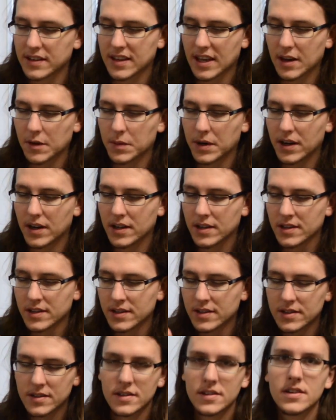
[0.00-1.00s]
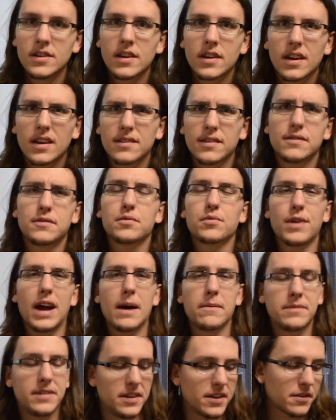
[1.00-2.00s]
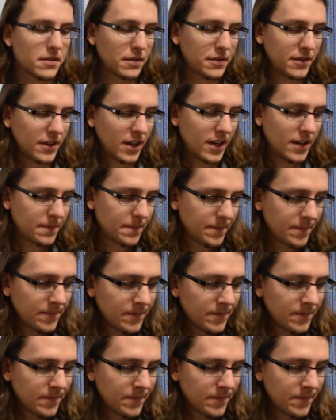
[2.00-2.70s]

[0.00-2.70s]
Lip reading: it that well because it's wrapped in a croissant.